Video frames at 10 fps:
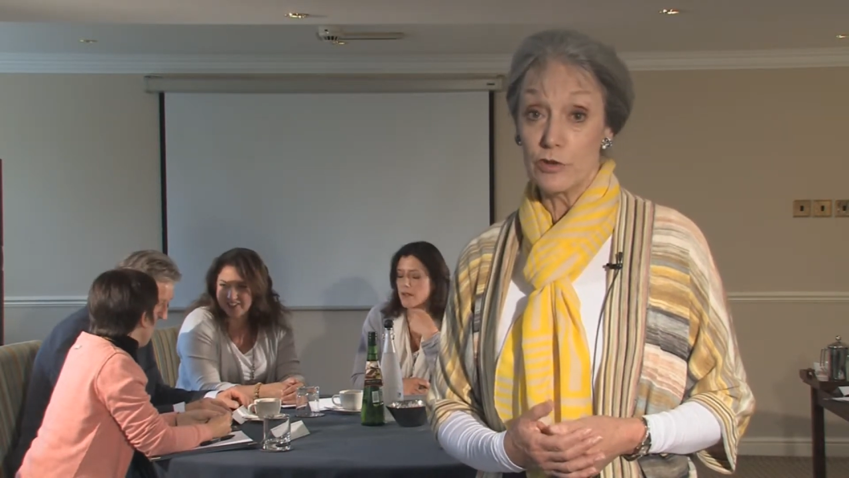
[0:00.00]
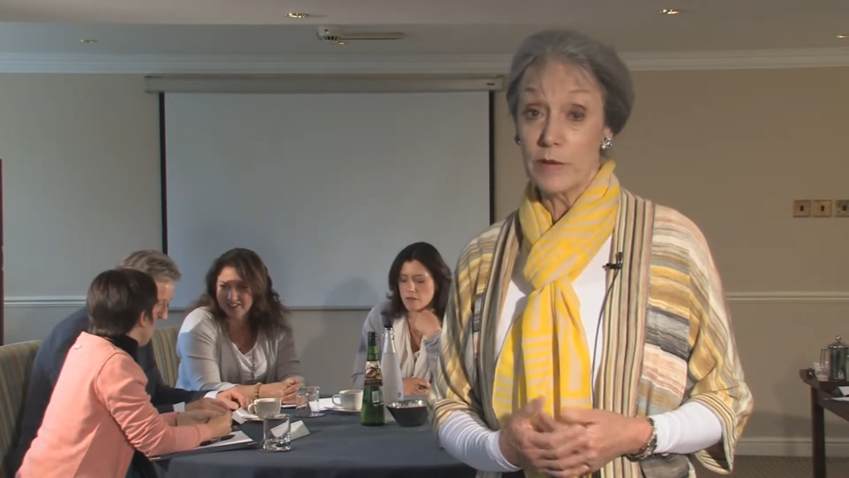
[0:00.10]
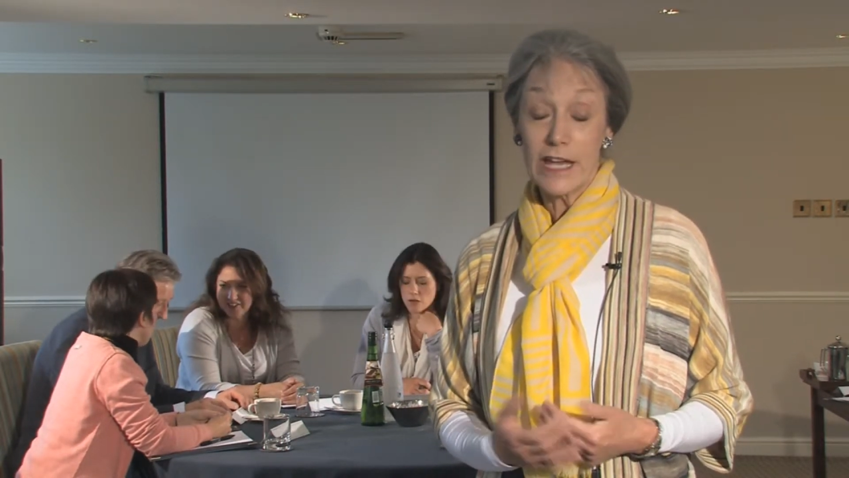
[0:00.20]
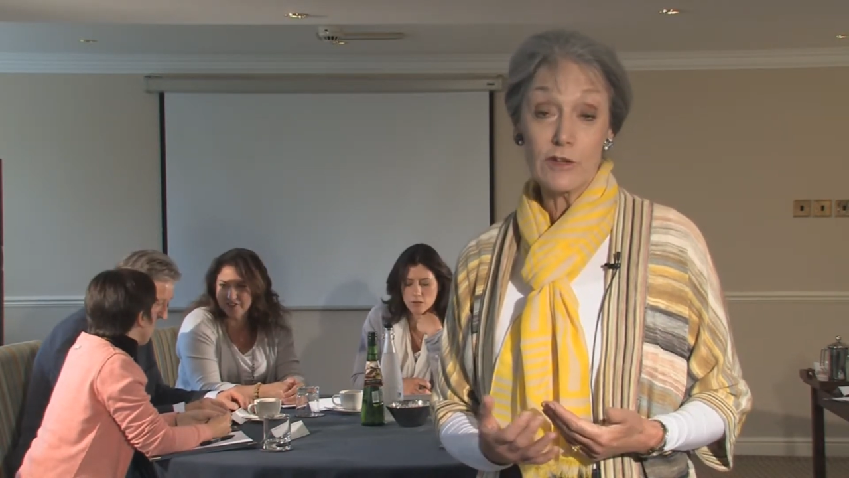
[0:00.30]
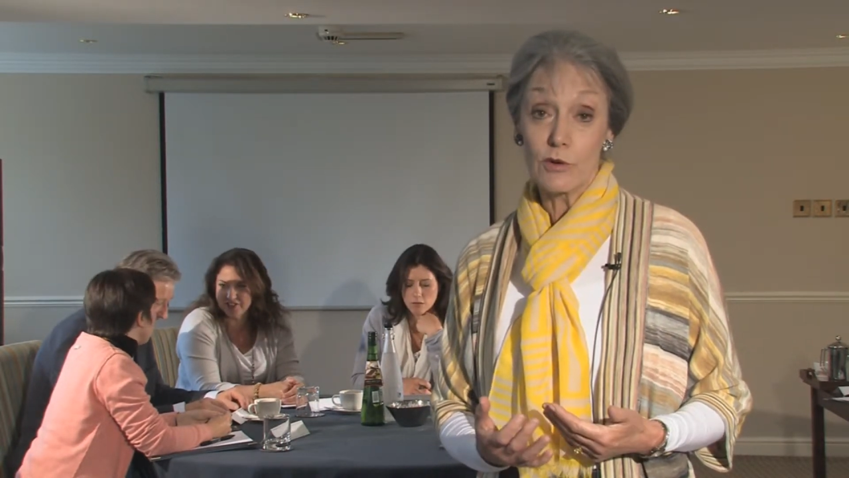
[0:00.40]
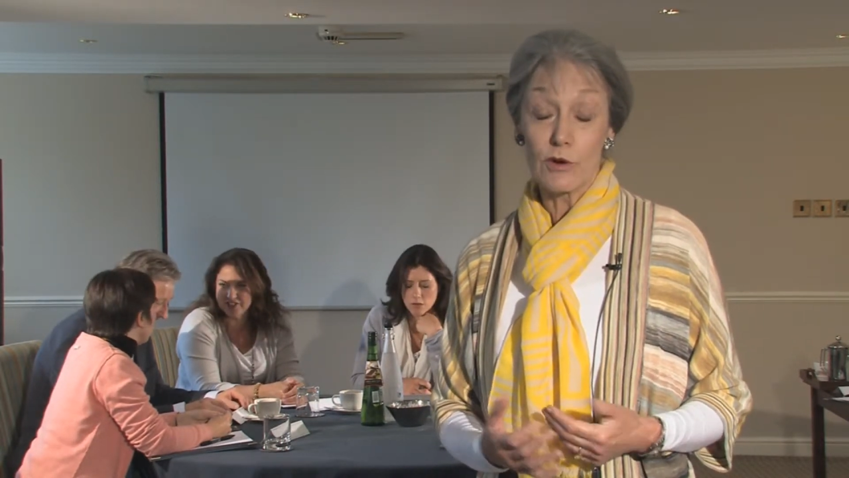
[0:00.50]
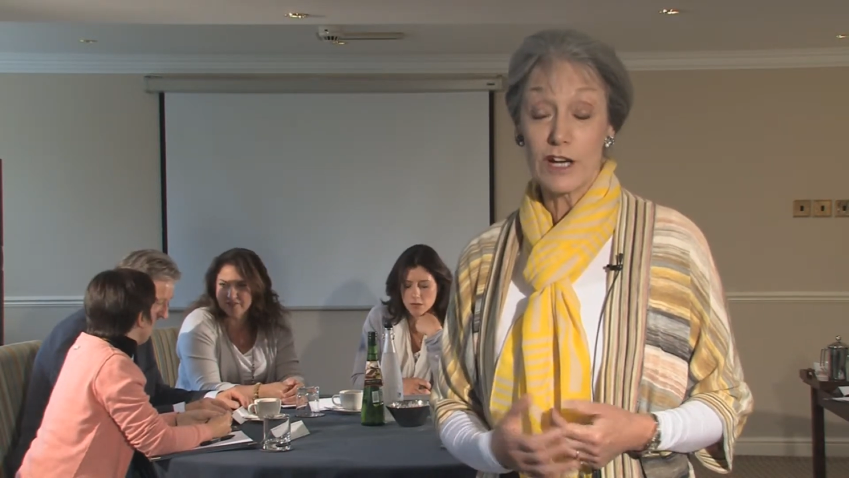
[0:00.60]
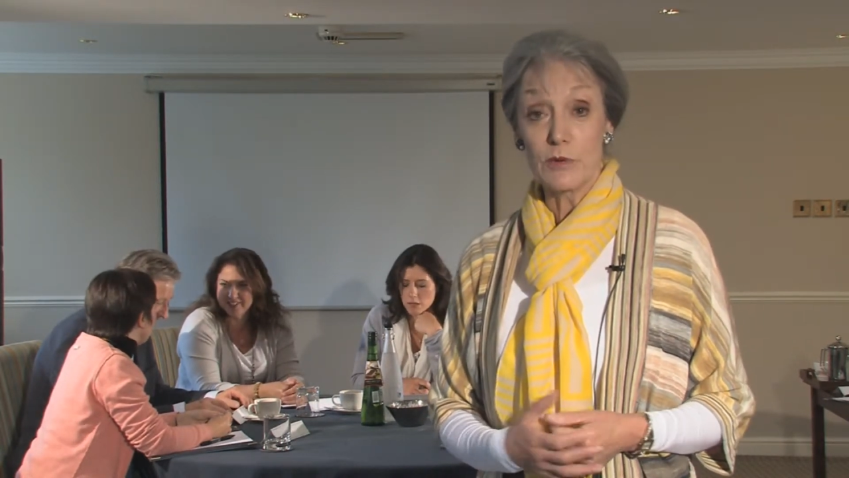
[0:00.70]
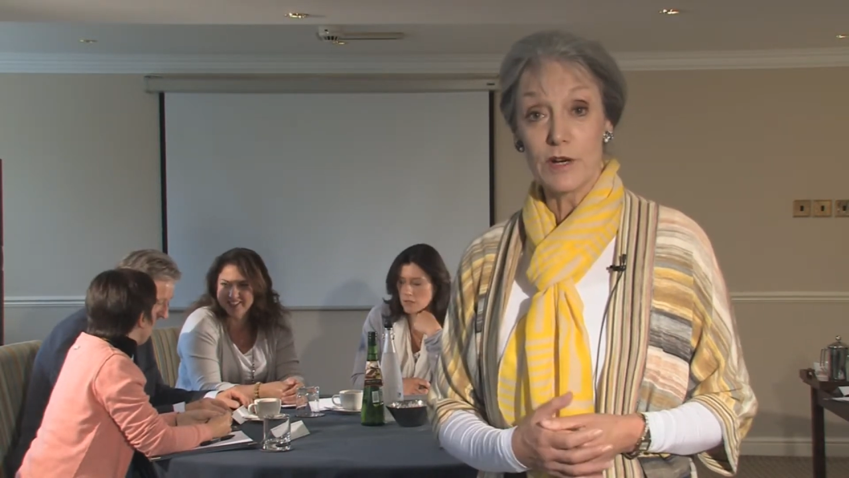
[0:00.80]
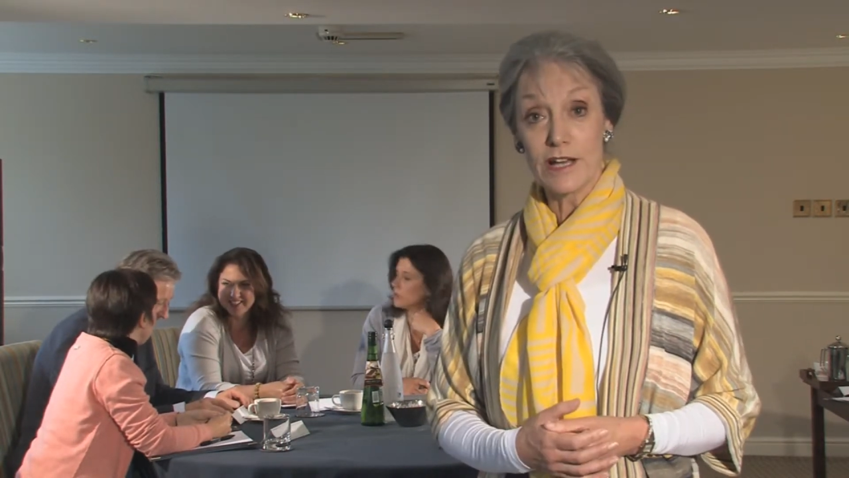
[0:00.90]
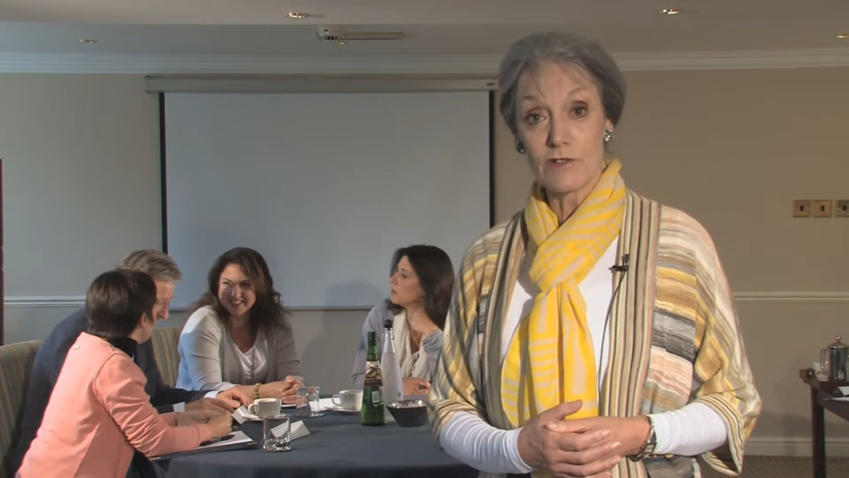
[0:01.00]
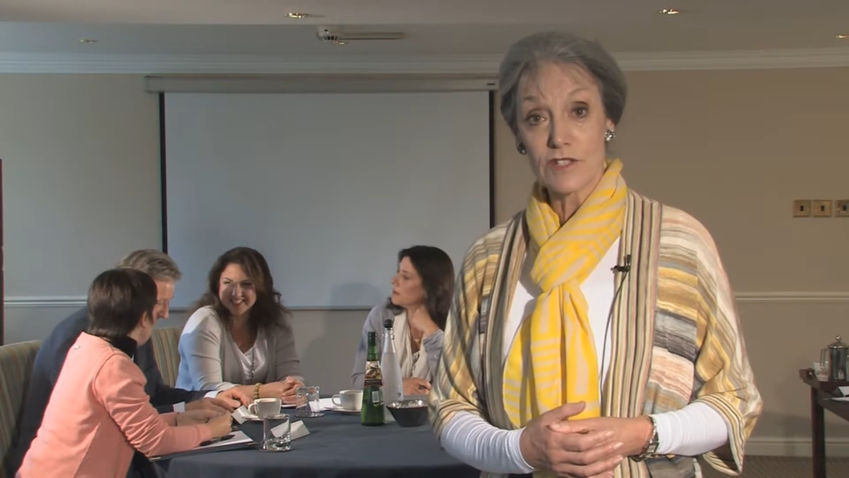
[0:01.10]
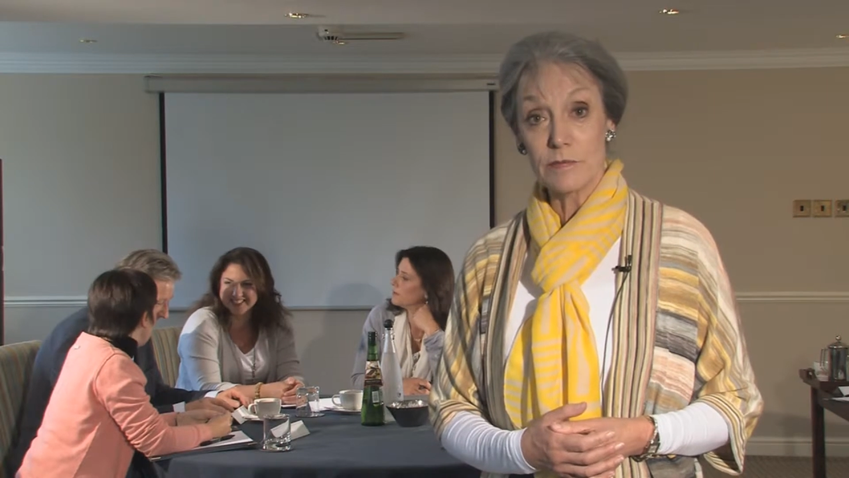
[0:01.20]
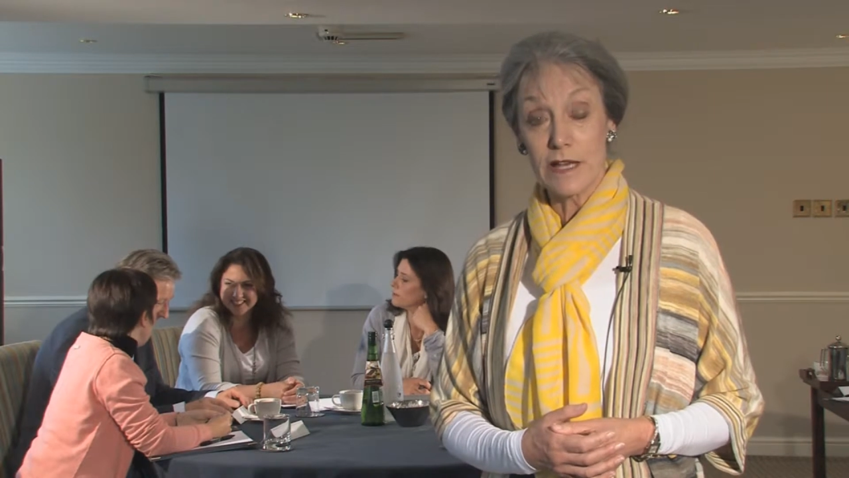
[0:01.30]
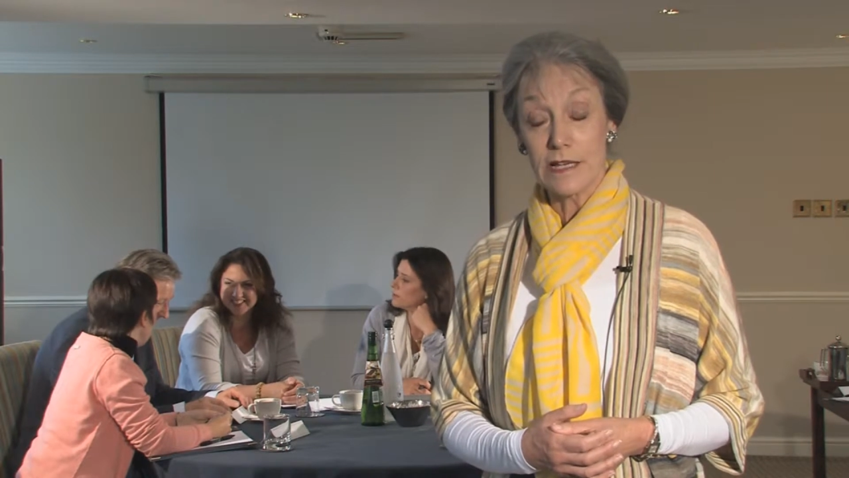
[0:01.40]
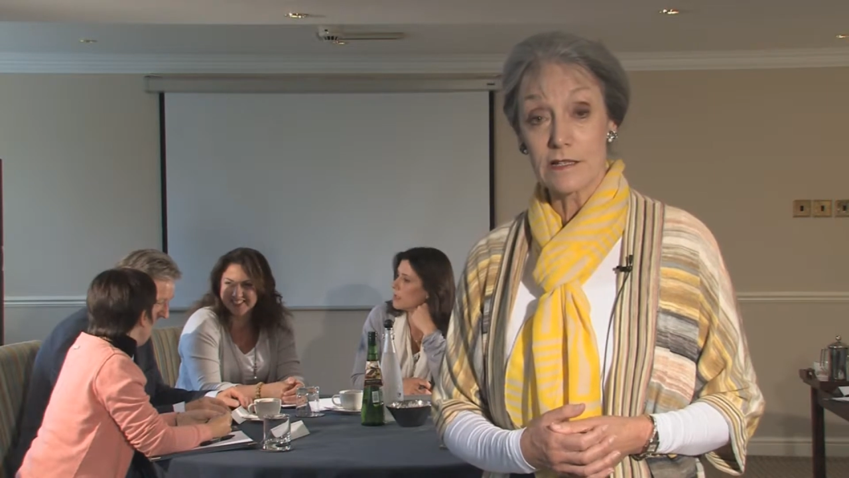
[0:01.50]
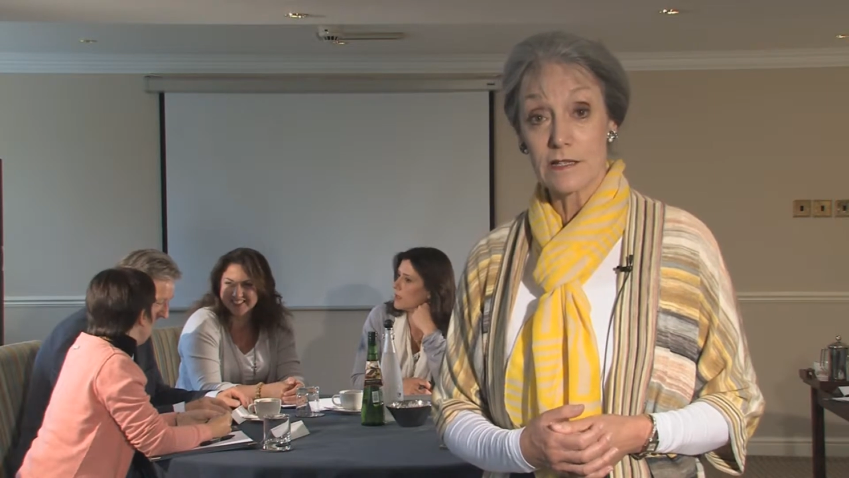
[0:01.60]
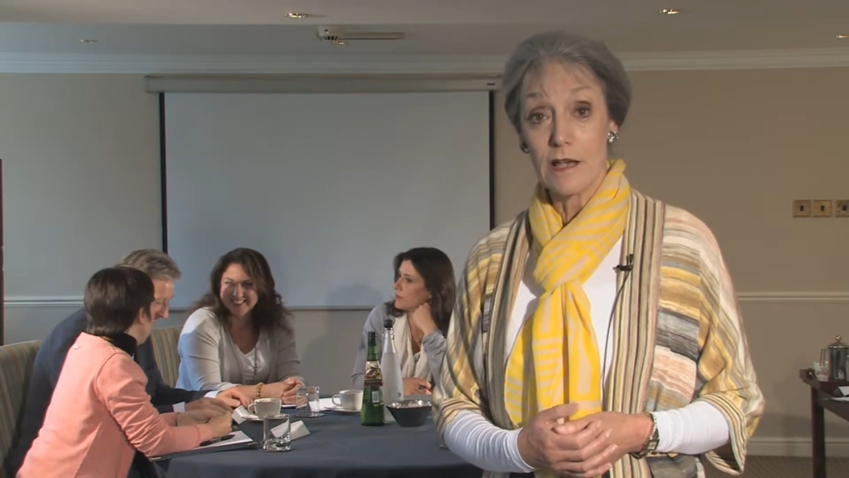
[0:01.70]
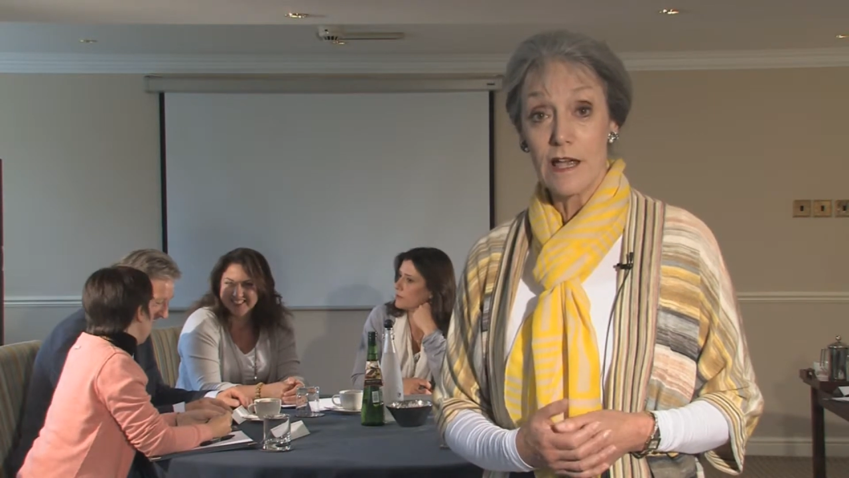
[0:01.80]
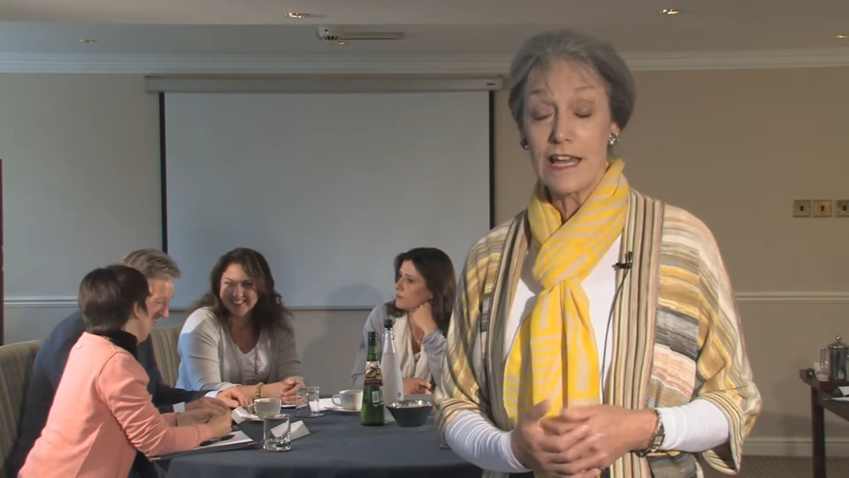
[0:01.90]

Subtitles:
make or anyone else makes